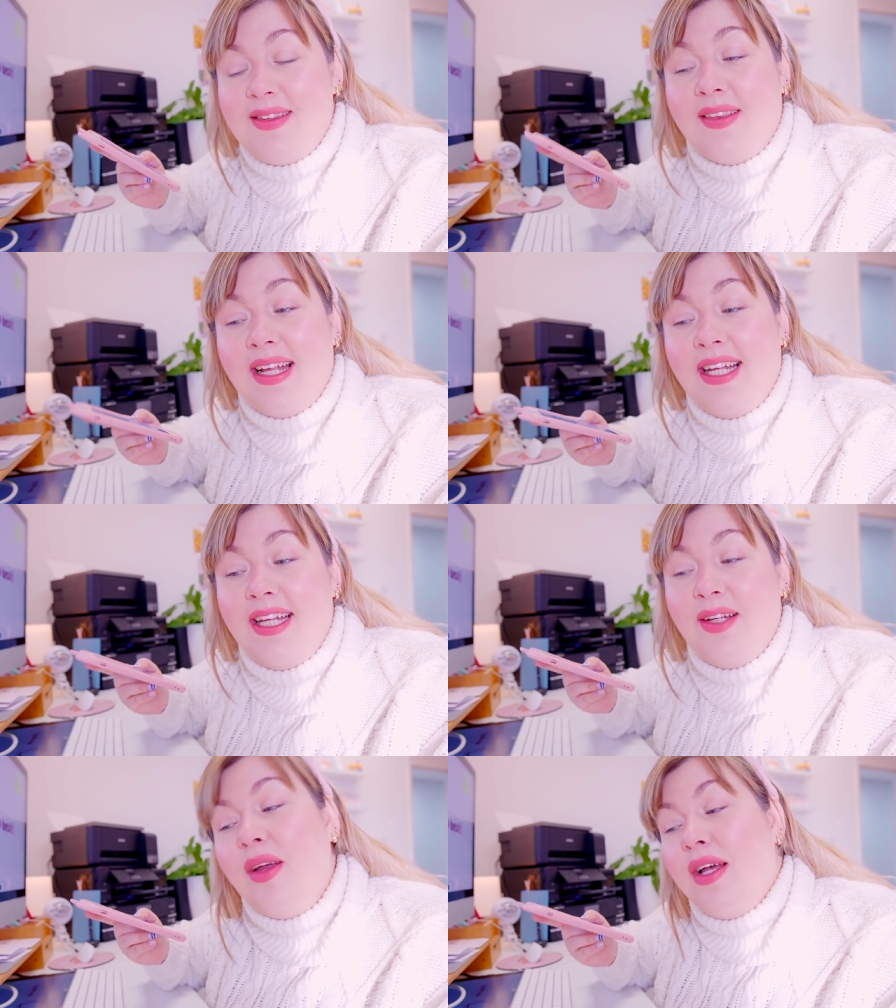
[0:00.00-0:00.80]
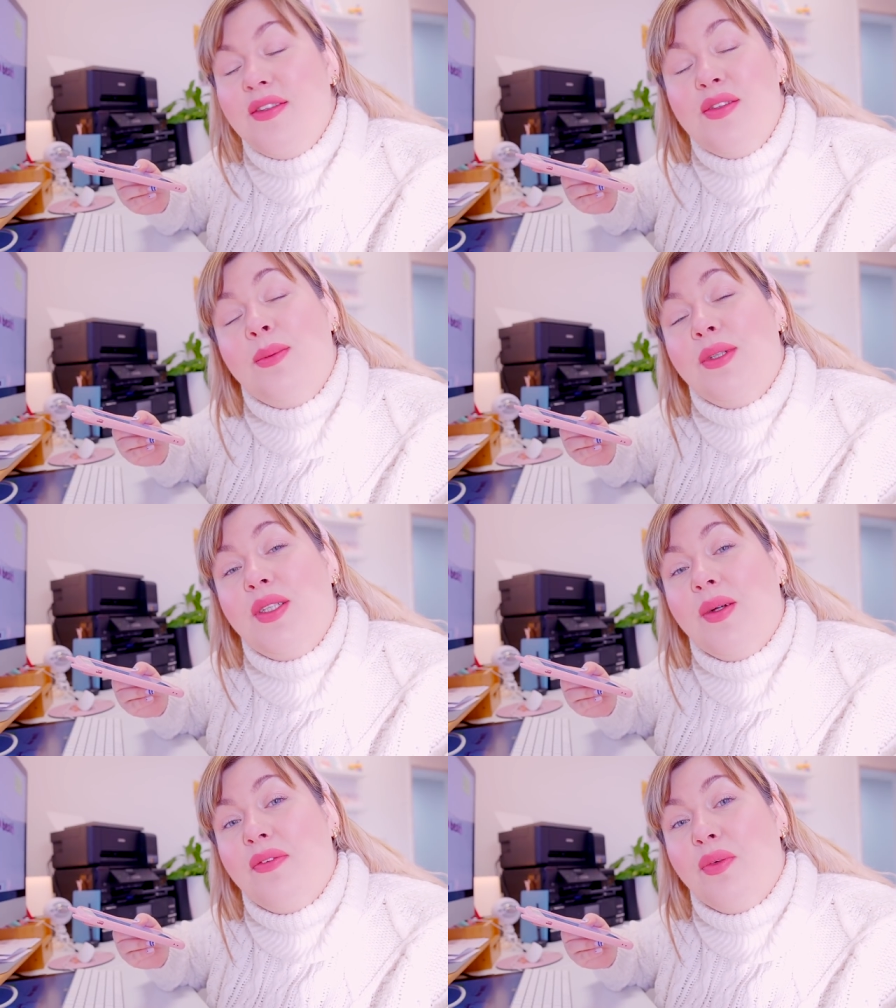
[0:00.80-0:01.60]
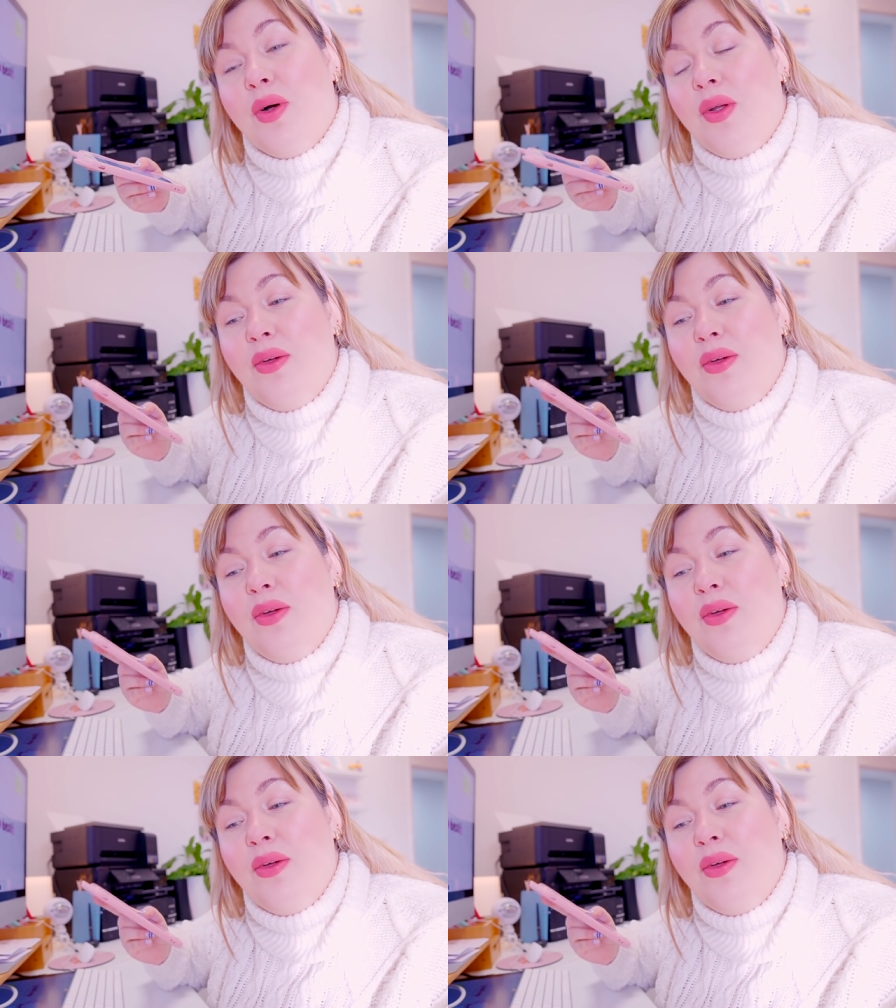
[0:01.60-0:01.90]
So thank you so much to everyone